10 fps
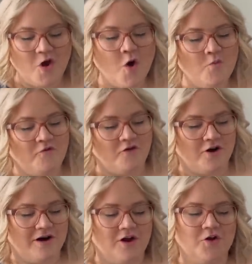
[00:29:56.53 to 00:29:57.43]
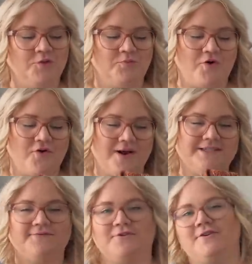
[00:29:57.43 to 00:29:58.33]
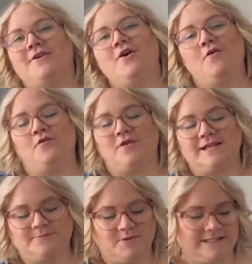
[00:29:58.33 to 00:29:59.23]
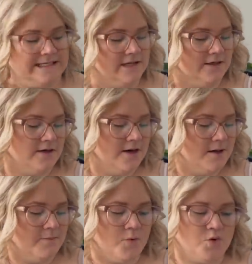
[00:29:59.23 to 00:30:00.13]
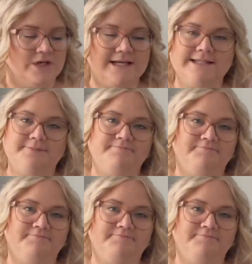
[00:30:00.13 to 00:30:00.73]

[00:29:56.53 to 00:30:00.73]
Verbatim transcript: hope for a good progress for, for this particular project.